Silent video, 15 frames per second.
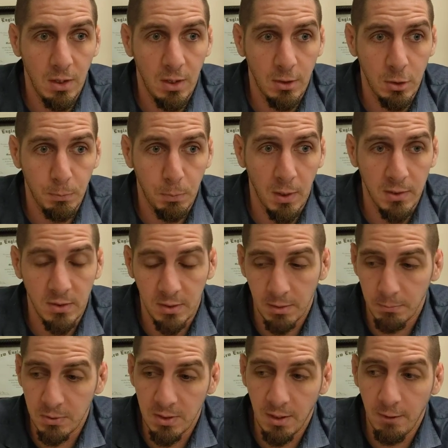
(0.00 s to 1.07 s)
expressing
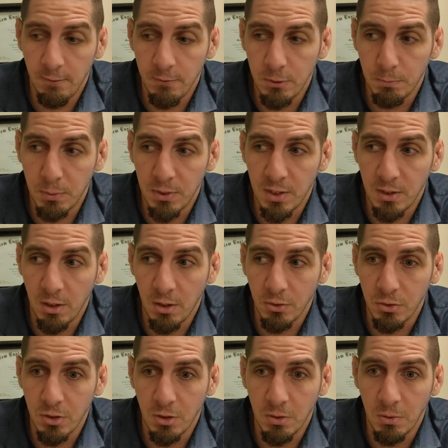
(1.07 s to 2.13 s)
themselves, but then
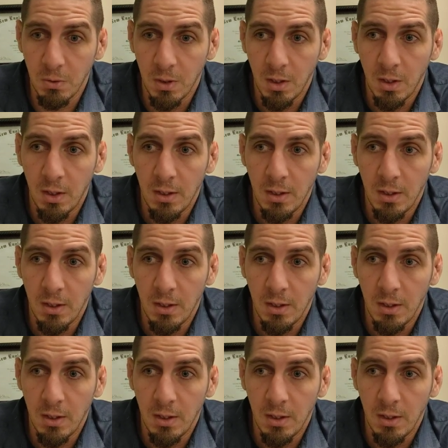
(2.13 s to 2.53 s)
also